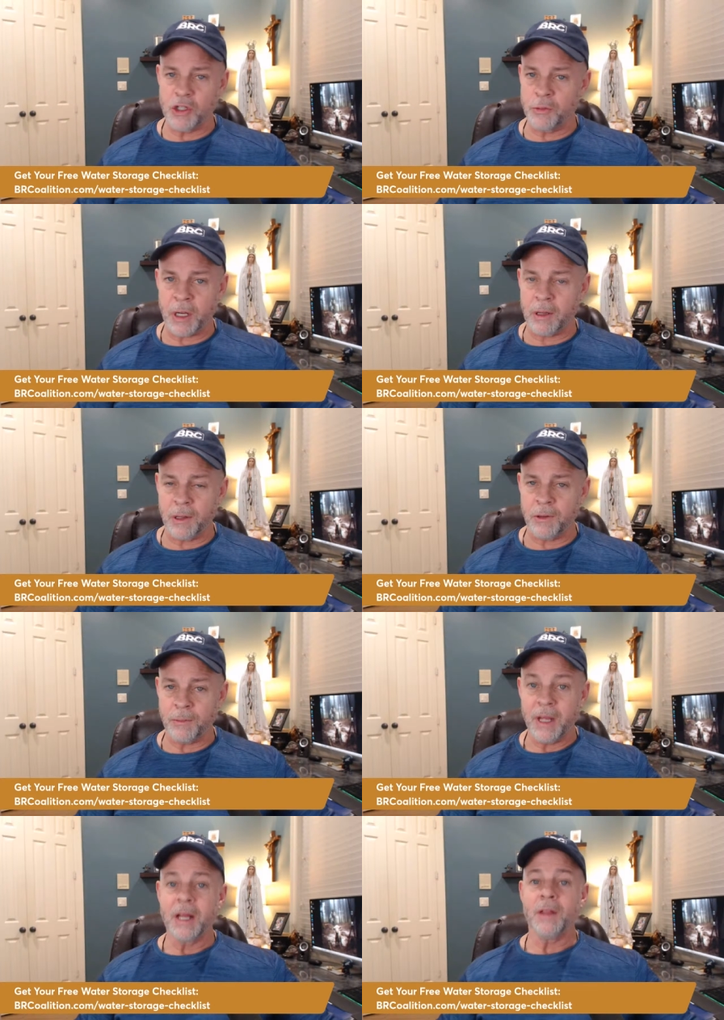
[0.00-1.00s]
doom and
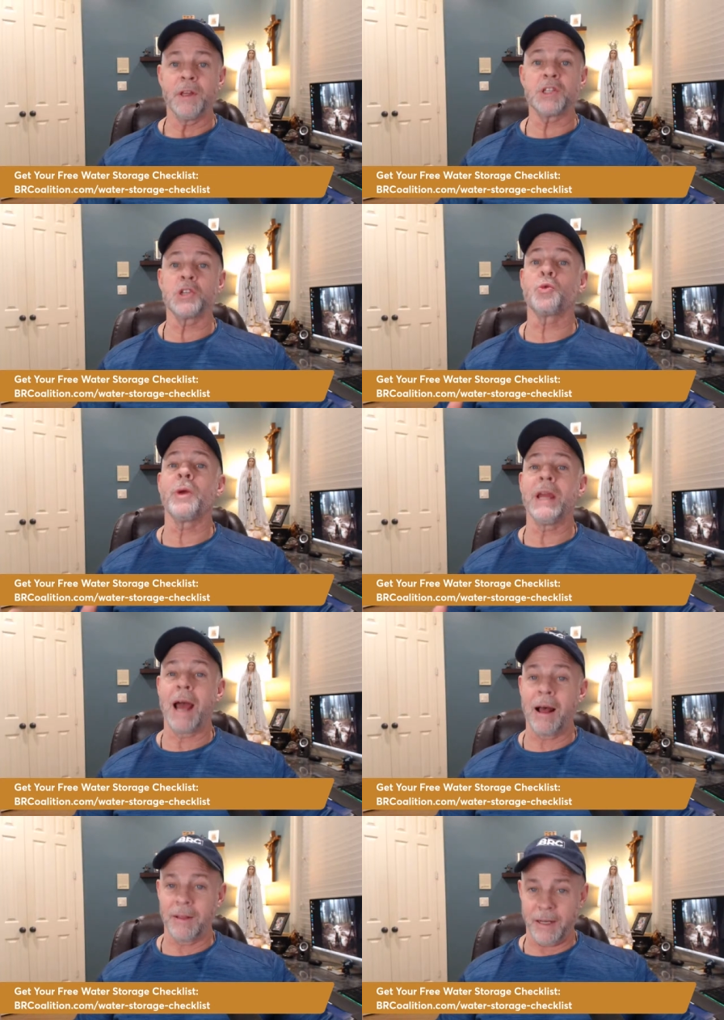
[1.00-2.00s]
gloom. This is
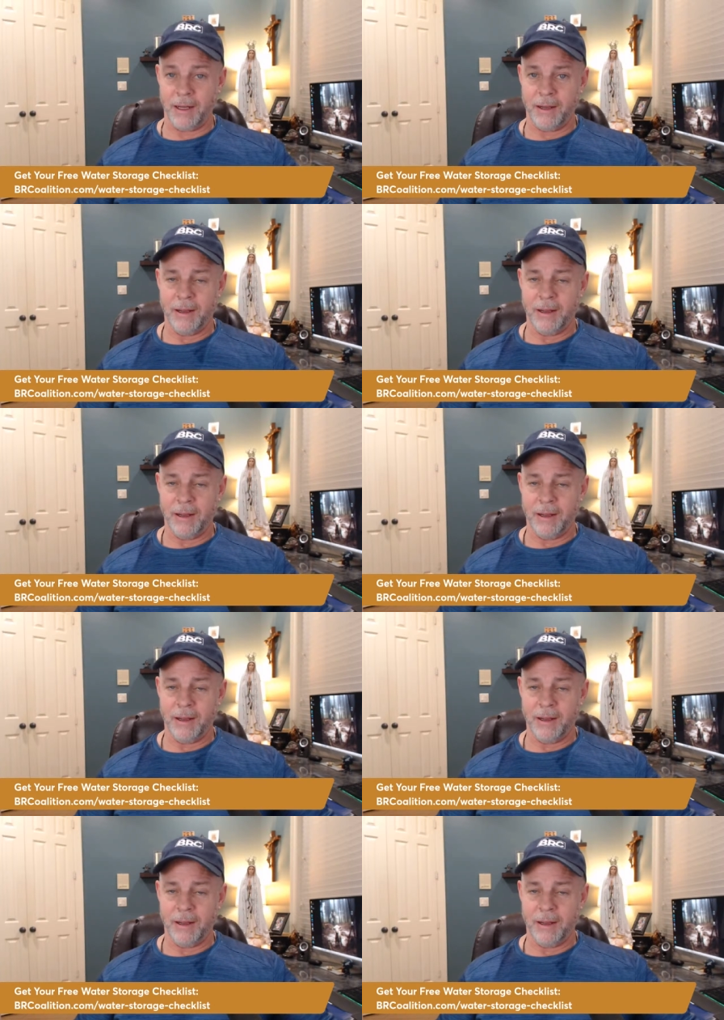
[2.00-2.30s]
reality.